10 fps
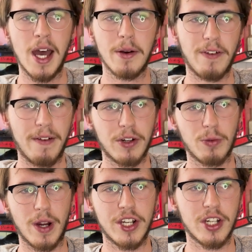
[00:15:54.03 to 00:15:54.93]
With having a
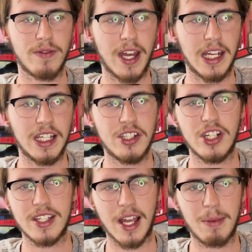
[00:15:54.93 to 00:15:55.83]
reach advantage,
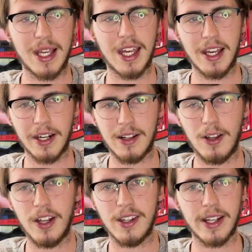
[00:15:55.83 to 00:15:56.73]
he's going to be kicking a
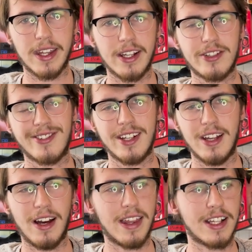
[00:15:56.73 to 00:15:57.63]
lot, and I think
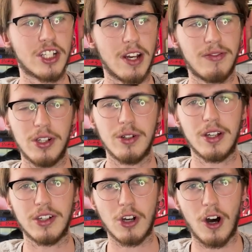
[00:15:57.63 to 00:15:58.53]
Geoff Neal
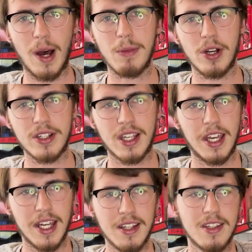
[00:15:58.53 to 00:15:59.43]
can time those
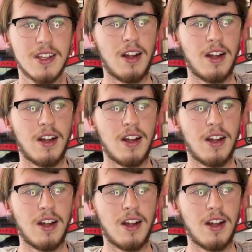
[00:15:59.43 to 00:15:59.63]
kicks